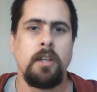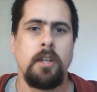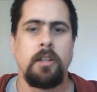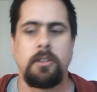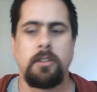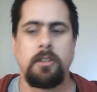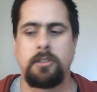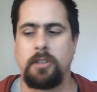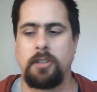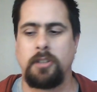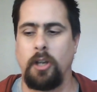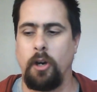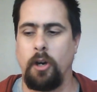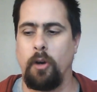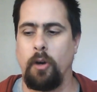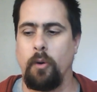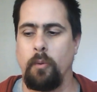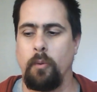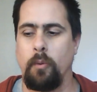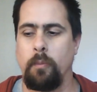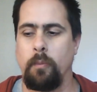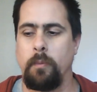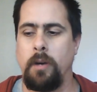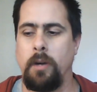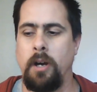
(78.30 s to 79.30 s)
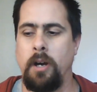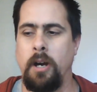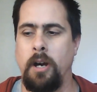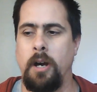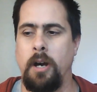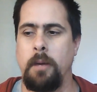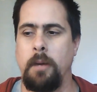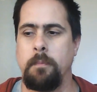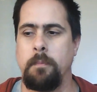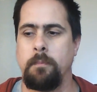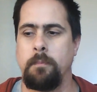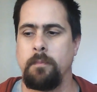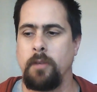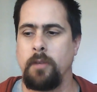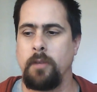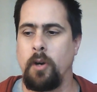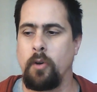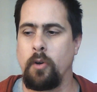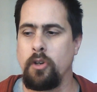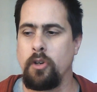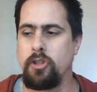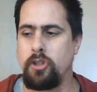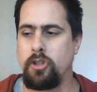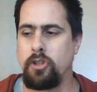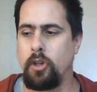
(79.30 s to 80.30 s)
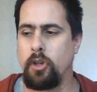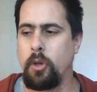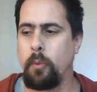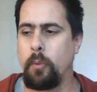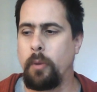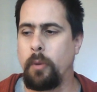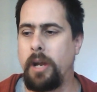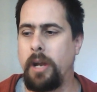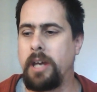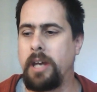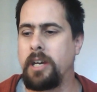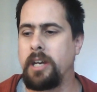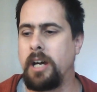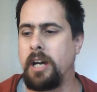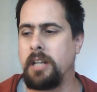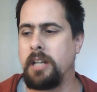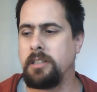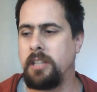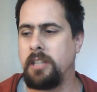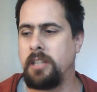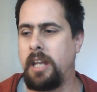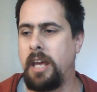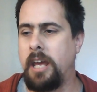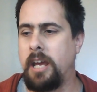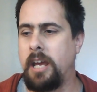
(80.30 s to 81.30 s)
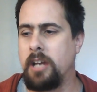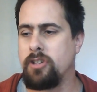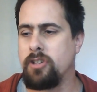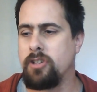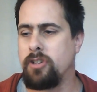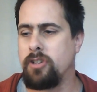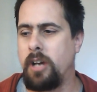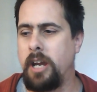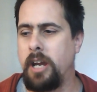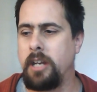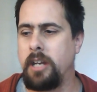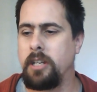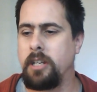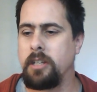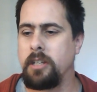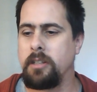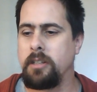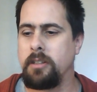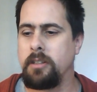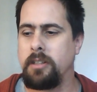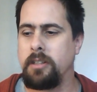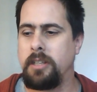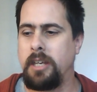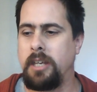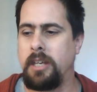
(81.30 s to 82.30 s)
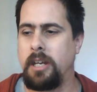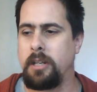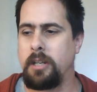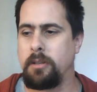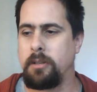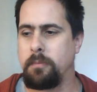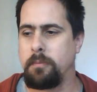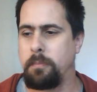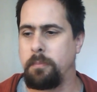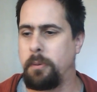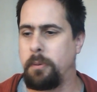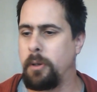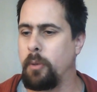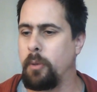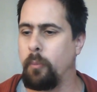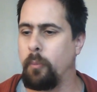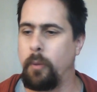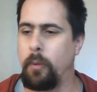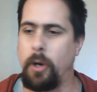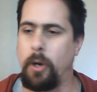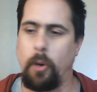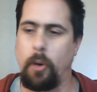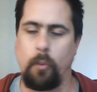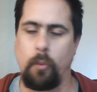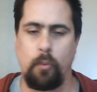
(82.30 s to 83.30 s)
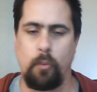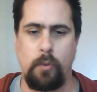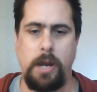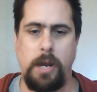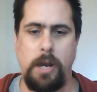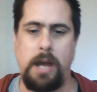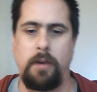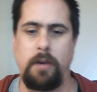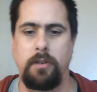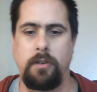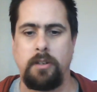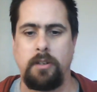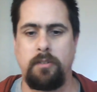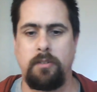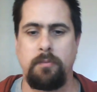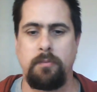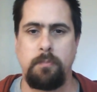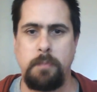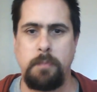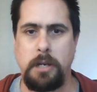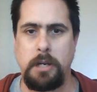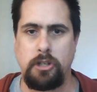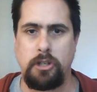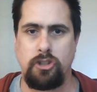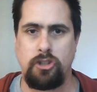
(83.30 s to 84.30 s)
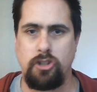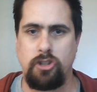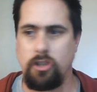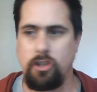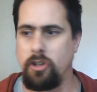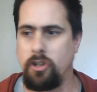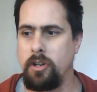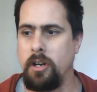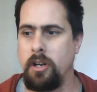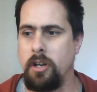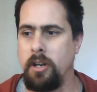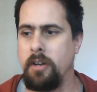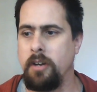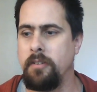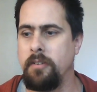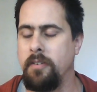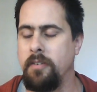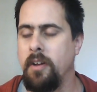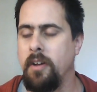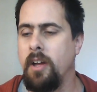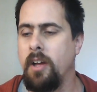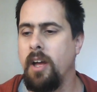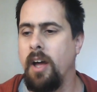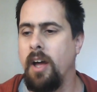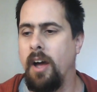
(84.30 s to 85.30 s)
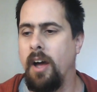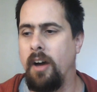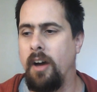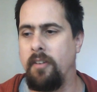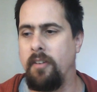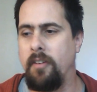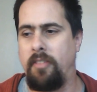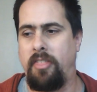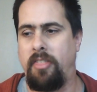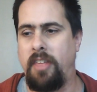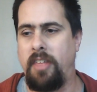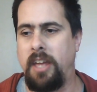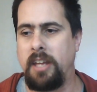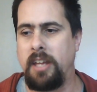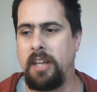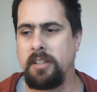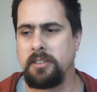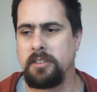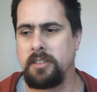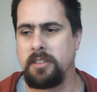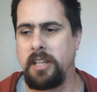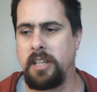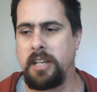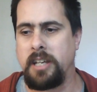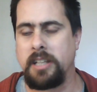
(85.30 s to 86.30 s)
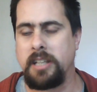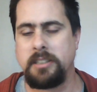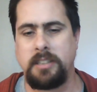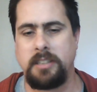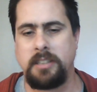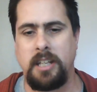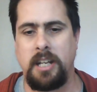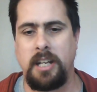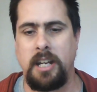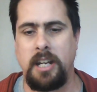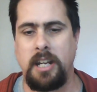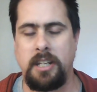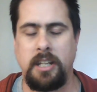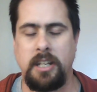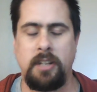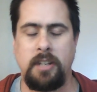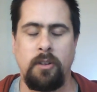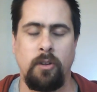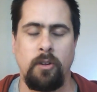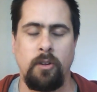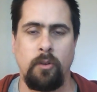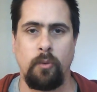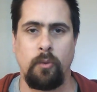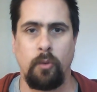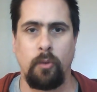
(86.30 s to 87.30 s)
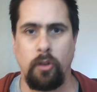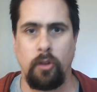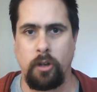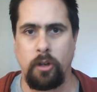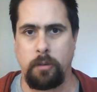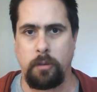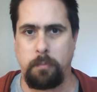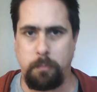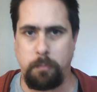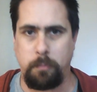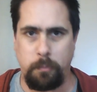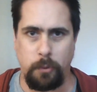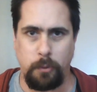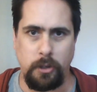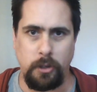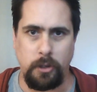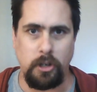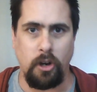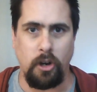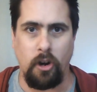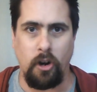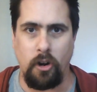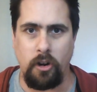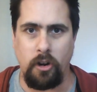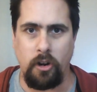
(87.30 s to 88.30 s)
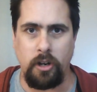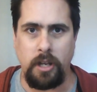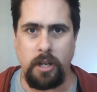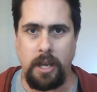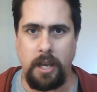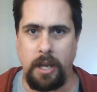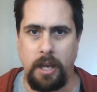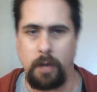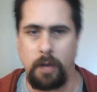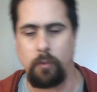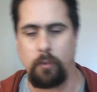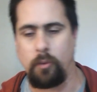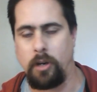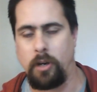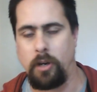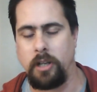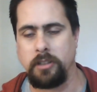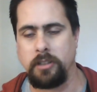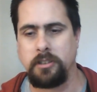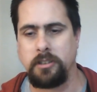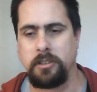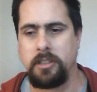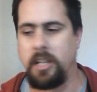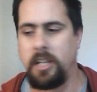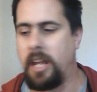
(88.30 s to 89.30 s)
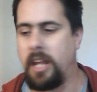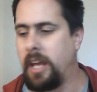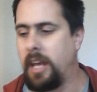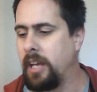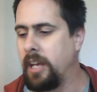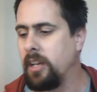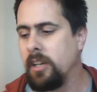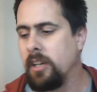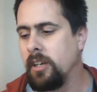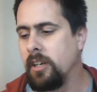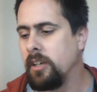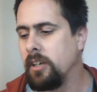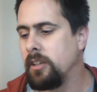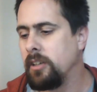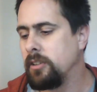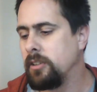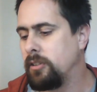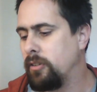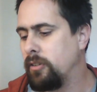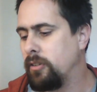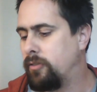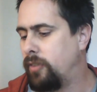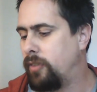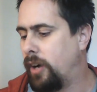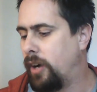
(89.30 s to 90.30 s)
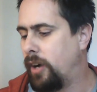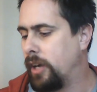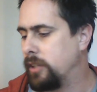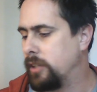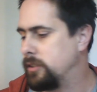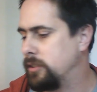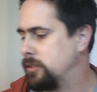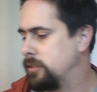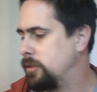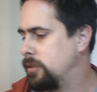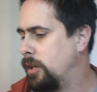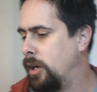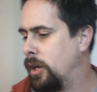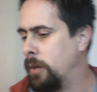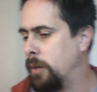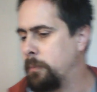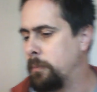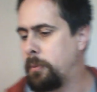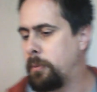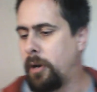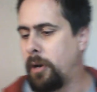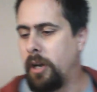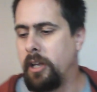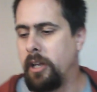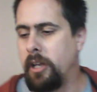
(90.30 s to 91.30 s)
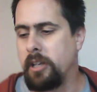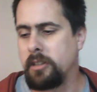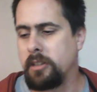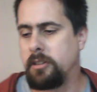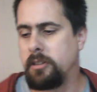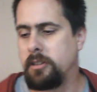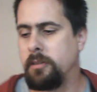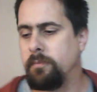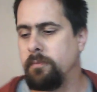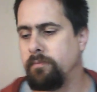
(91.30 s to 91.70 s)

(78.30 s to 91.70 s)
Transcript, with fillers: So um, I'm going to show you what I got today. I tried to get pretty well-rounded mixture of of things. Like I said, I did look pretty hard at Ross today to find um, product.